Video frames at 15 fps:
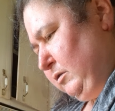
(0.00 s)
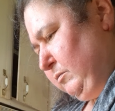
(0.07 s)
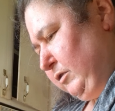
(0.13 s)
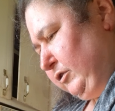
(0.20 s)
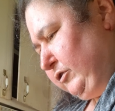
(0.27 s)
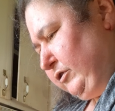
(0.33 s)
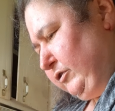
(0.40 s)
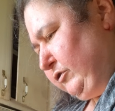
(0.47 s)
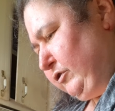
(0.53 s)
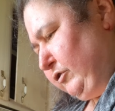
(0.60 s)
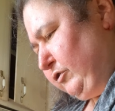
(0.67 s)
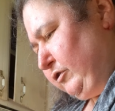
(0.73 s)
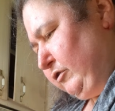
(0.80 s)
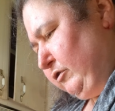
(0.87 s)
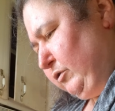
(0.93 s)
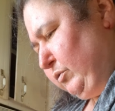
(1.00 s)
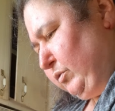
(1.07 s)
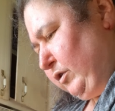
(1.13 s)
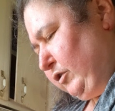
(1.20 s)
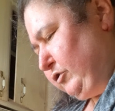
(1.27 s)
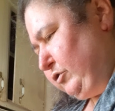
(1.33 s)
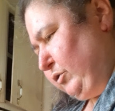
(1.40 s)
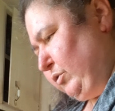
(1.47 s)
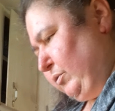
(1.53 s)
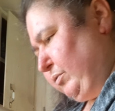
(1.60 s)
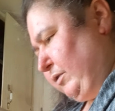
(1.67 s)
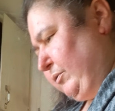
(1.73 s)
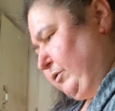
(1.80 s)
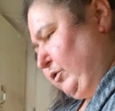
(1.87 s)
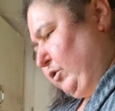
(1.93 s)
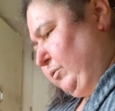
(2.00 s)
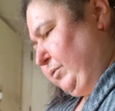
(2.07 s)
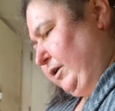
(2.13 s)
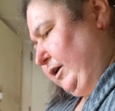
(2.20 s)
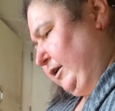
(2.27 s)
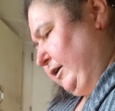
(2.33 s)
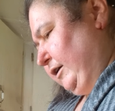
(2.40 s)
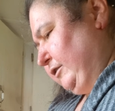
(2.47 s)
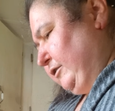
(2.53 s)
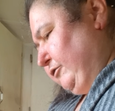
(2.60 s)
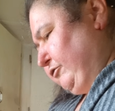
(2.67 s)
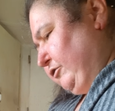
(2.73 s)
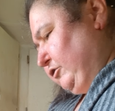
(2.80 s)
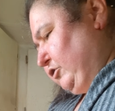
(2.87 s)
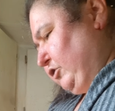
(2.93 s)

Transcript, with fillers: My sister still at work, so we'll probably all be eating at different